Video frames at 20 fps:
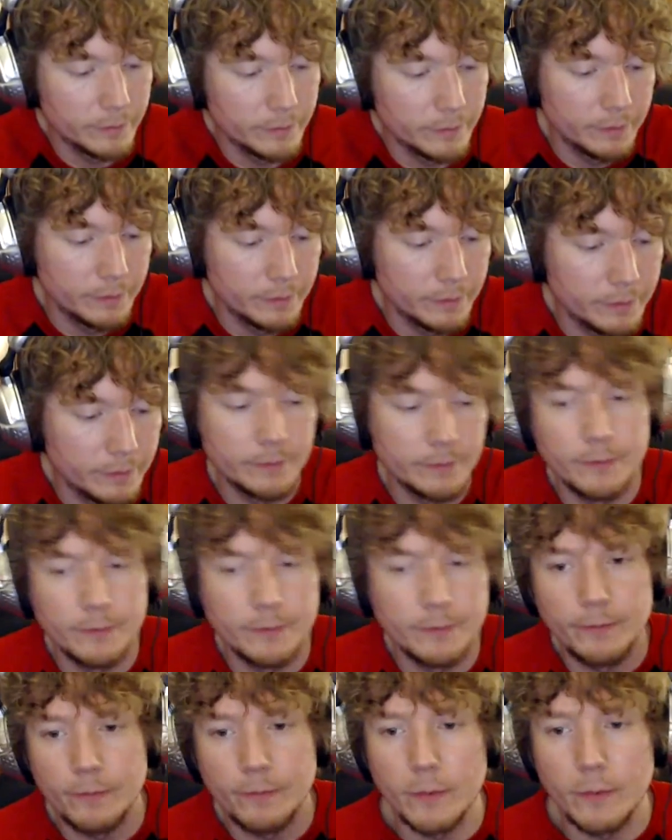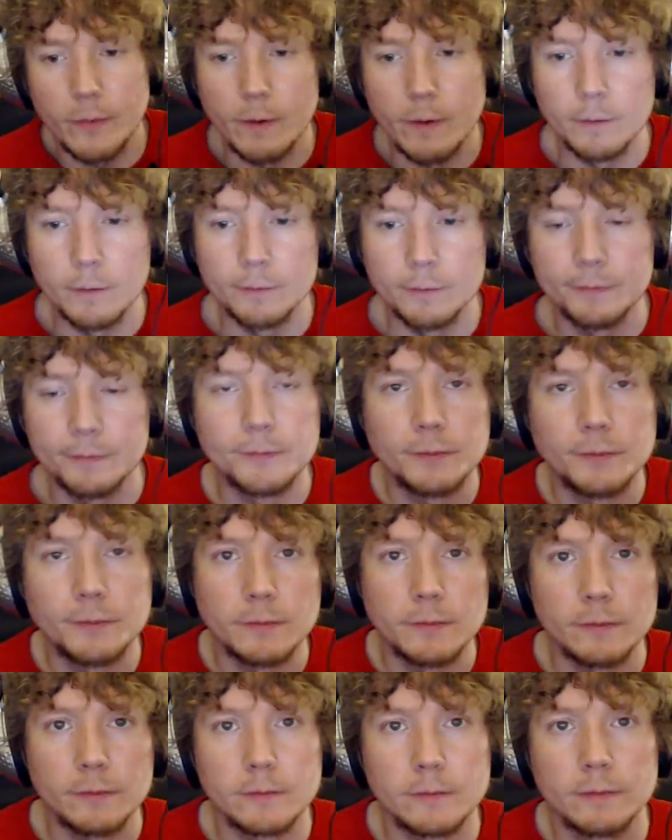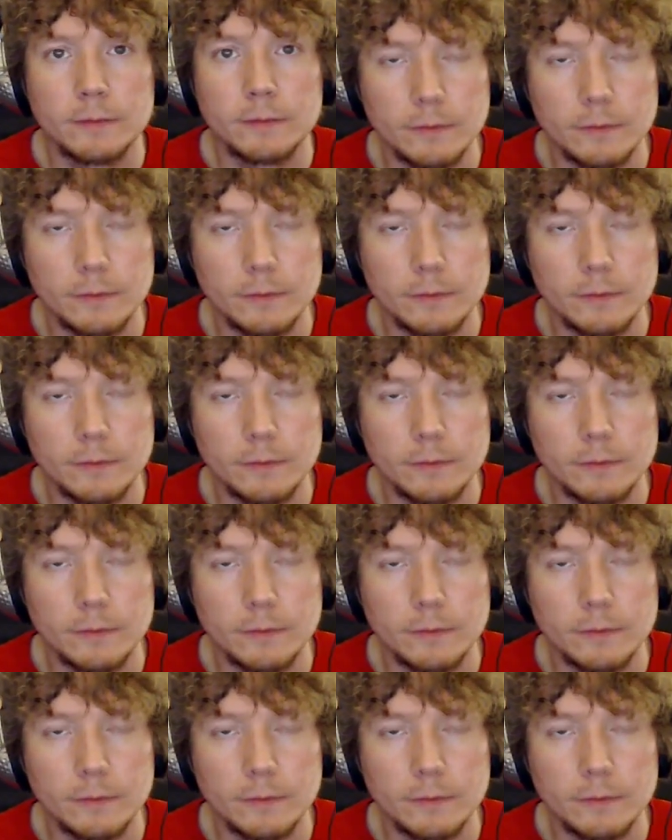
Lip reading: tuning in, and for several weeks in